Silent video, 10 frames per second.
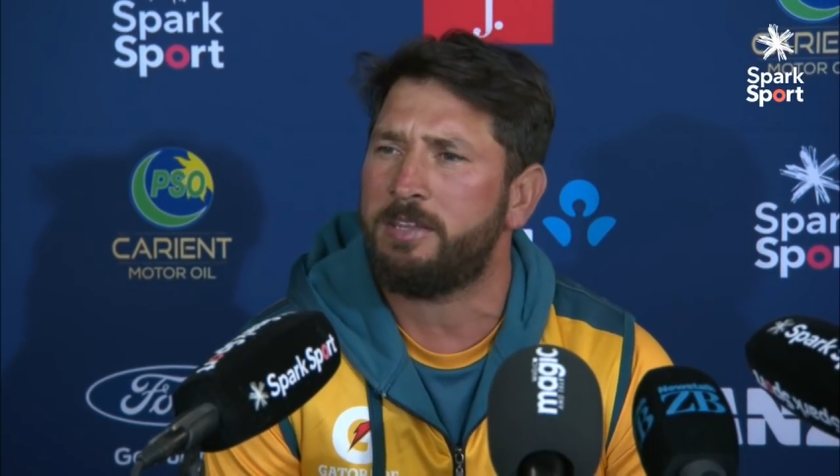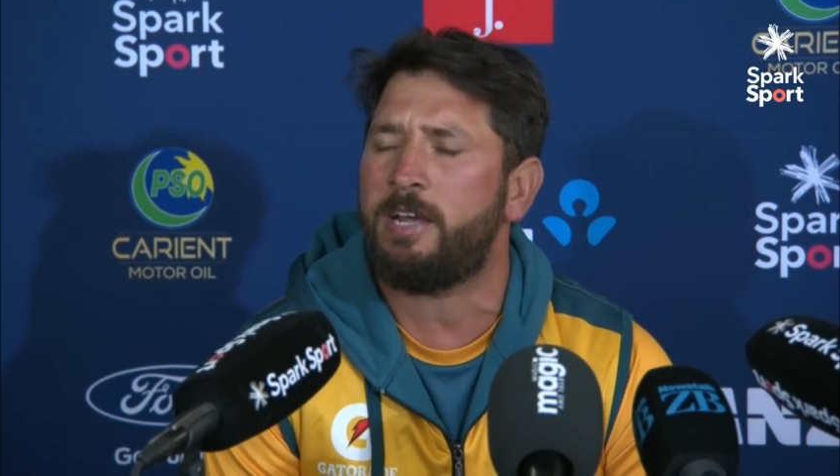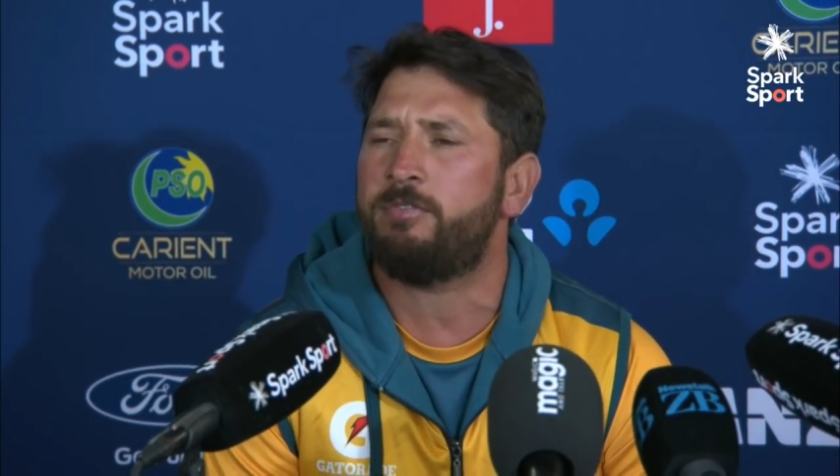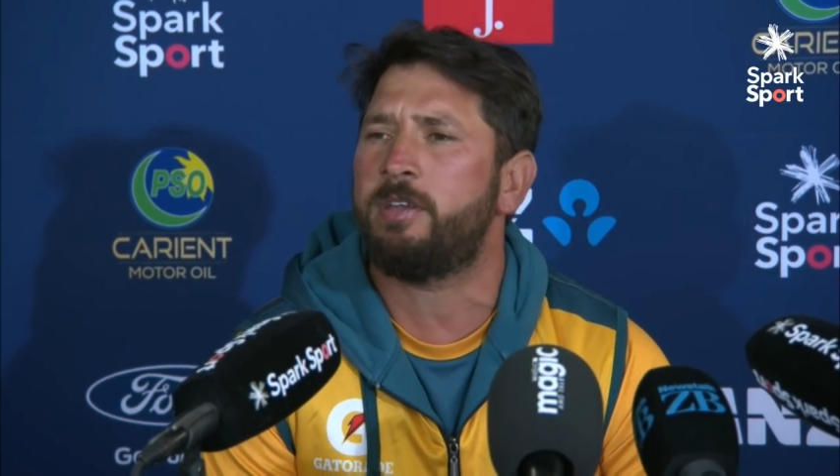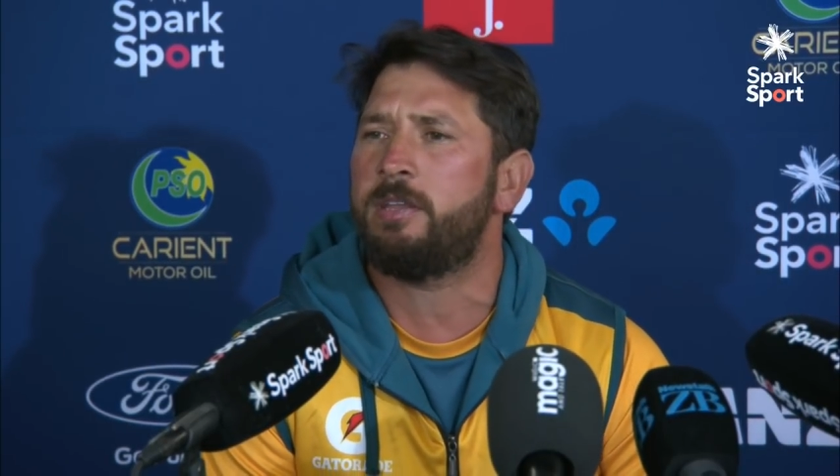
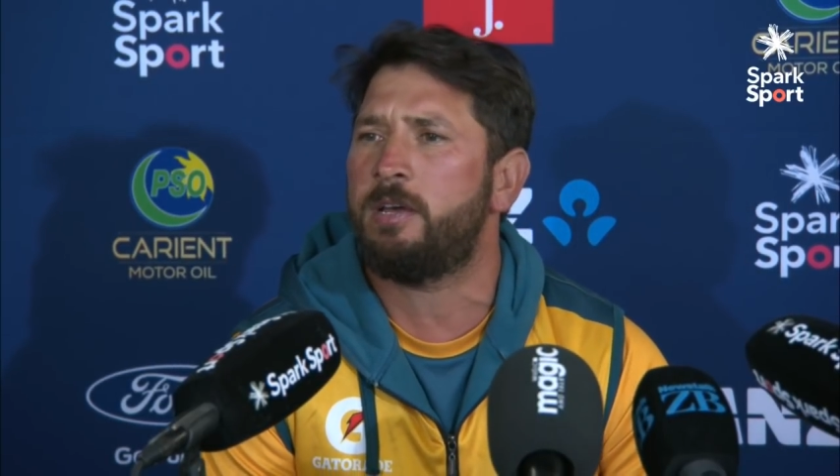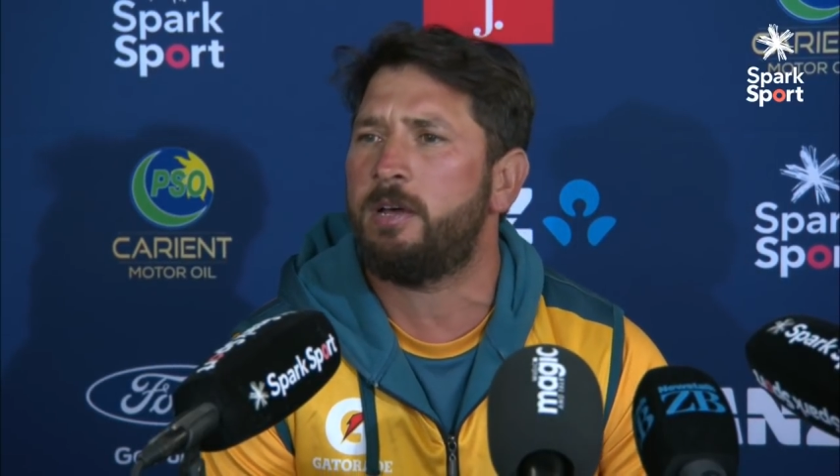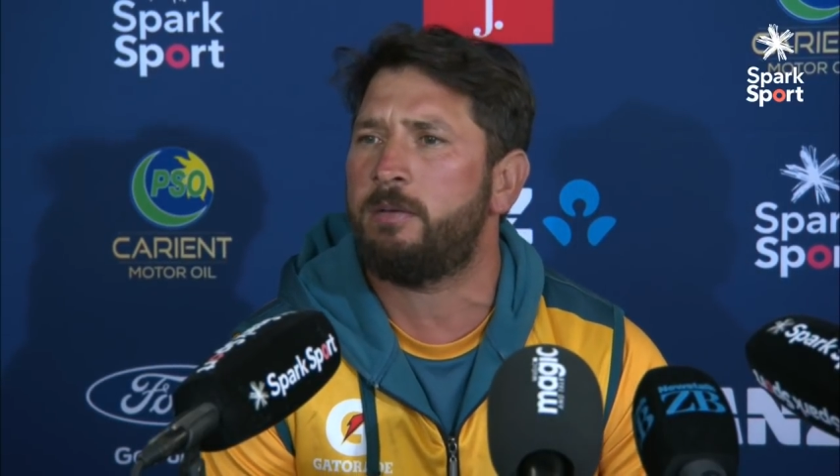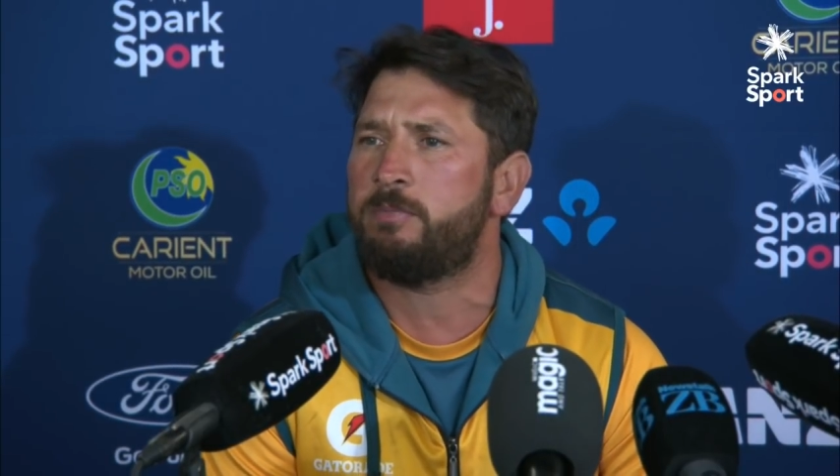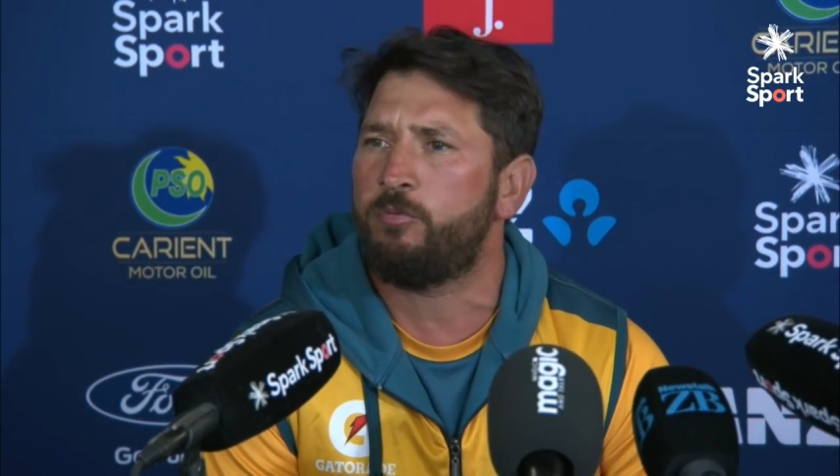then after
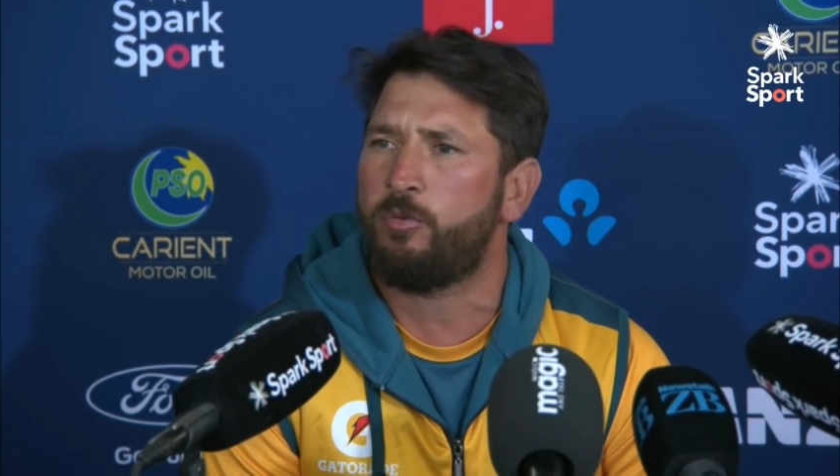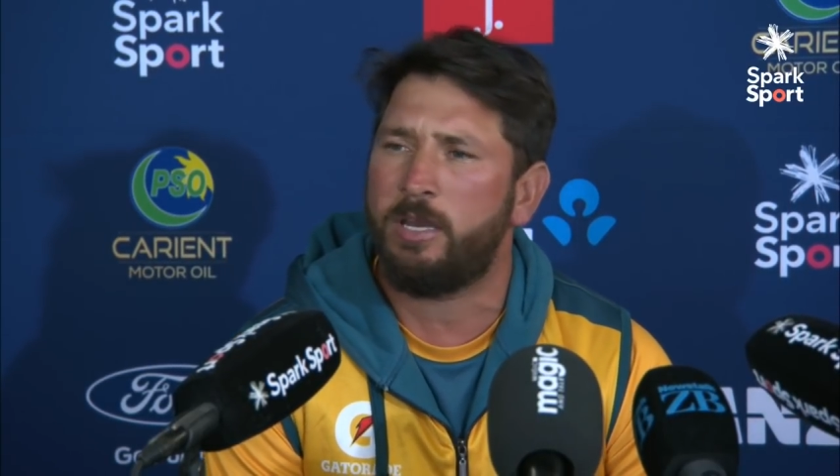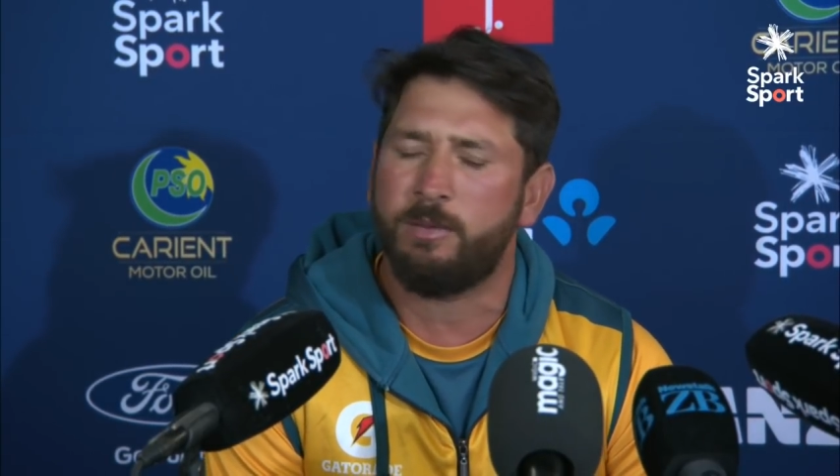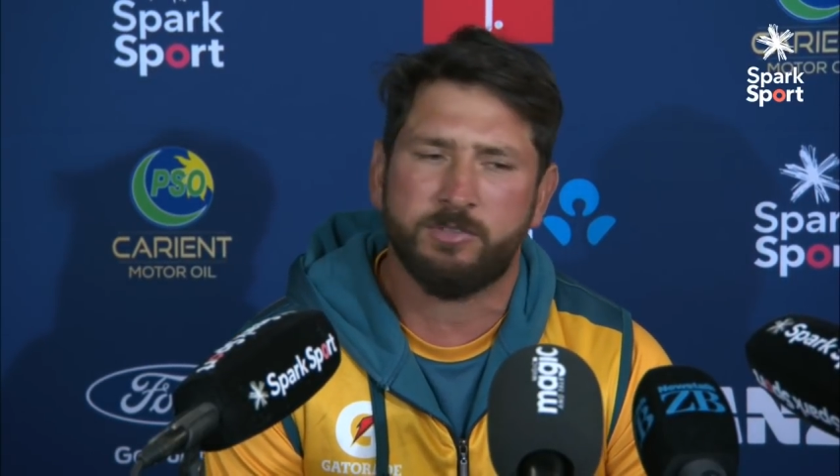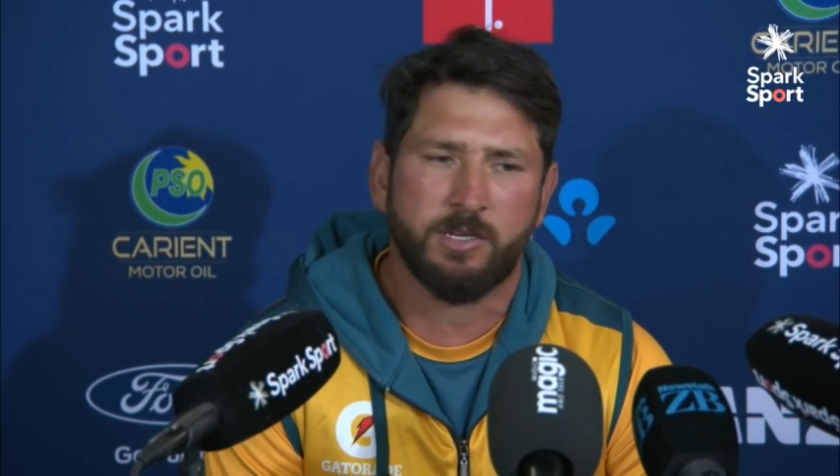the
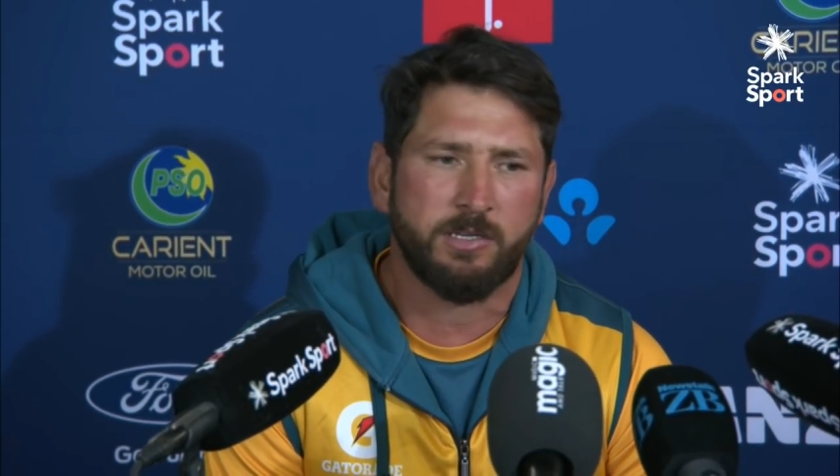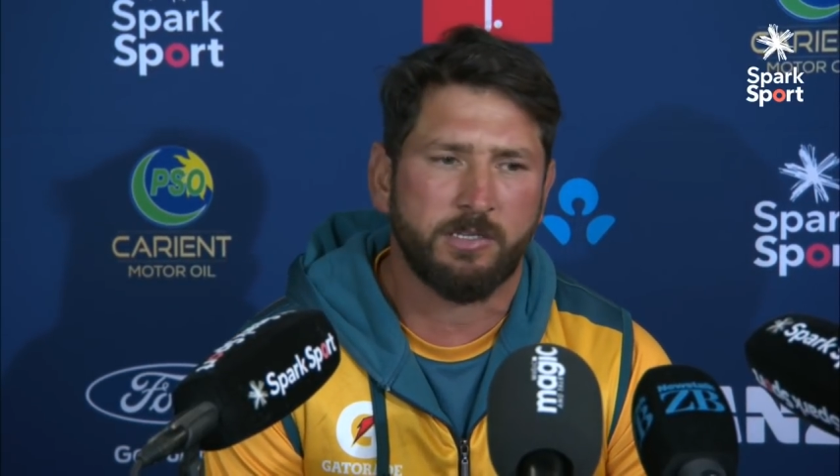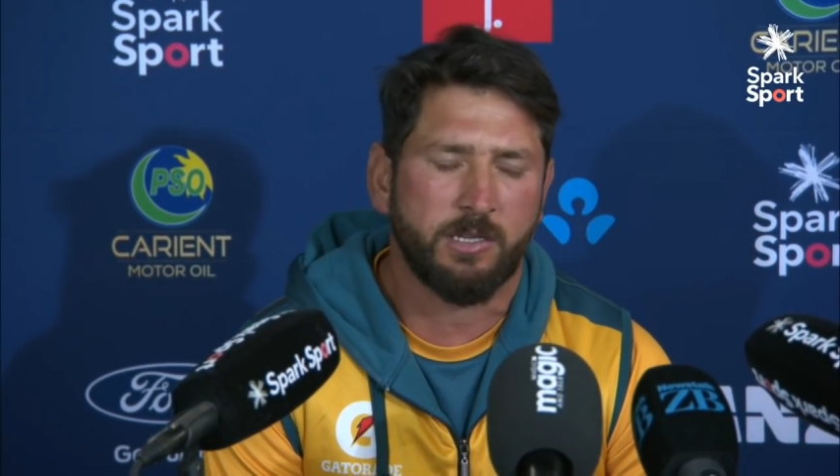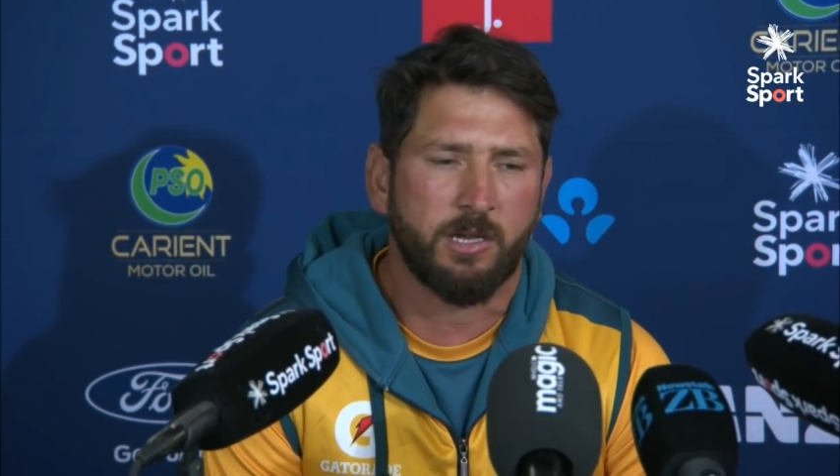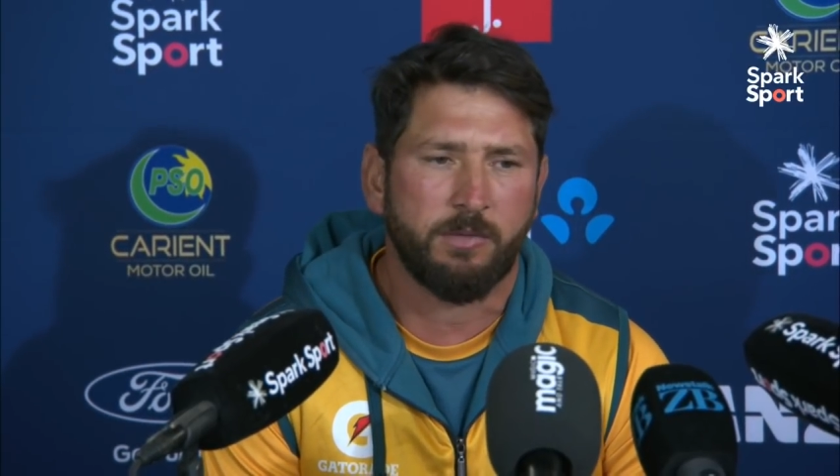
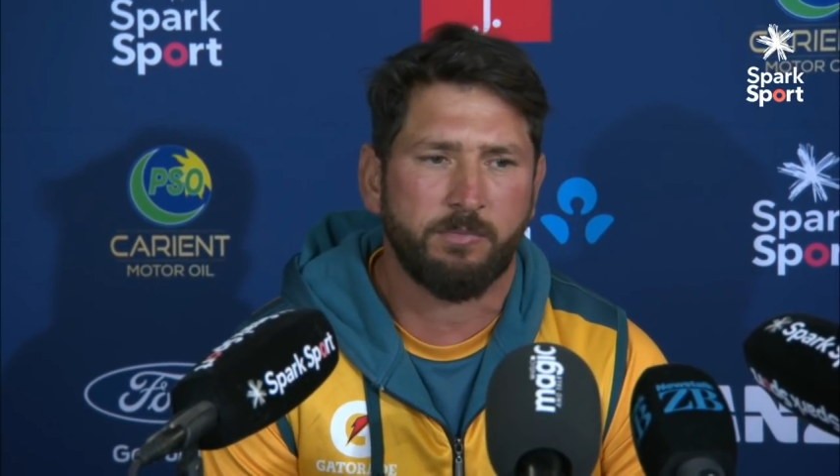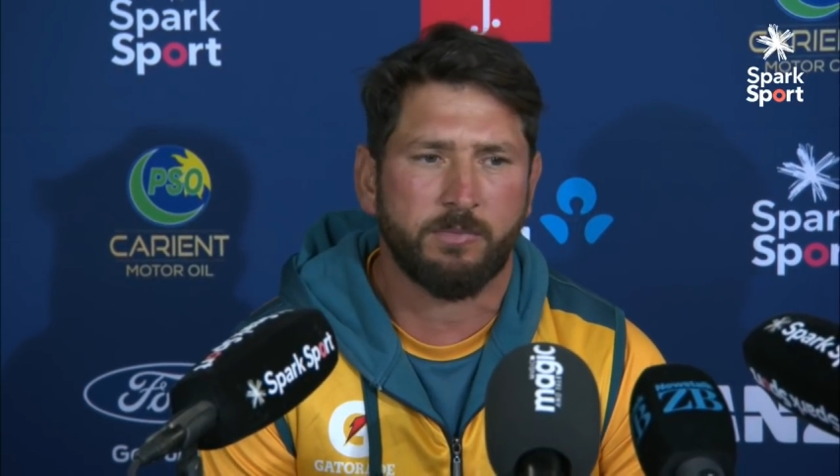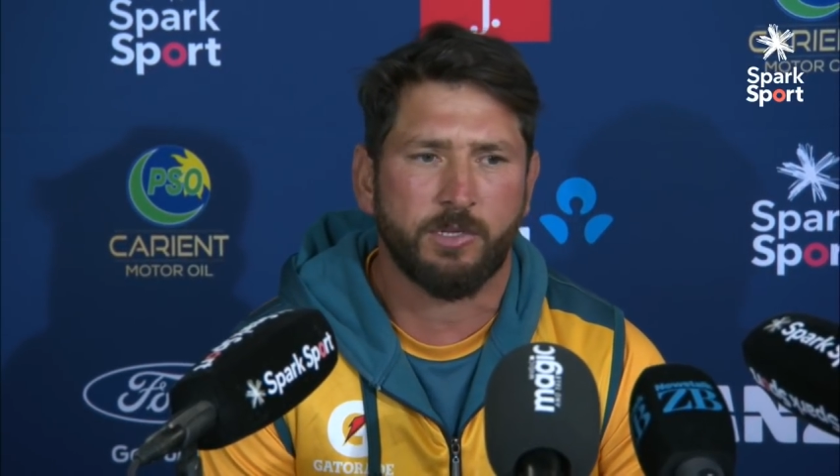Williamson uh,